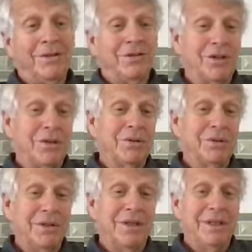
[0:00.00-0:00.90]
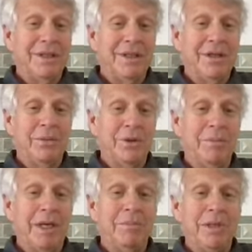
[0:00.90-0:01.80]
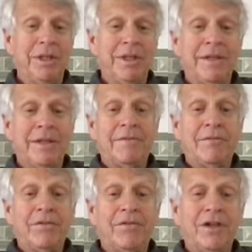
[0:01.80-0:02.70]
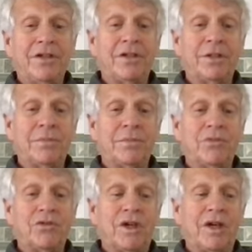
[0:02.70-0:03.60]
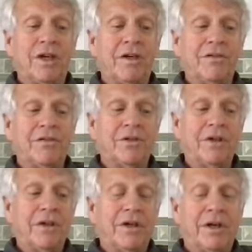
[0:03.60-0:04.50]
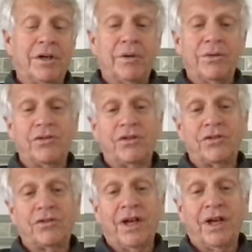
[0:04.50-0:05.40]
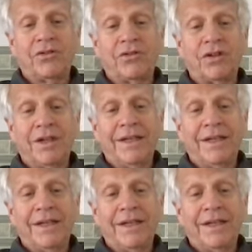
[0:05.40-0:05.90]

So, you know, we may be victims of our own success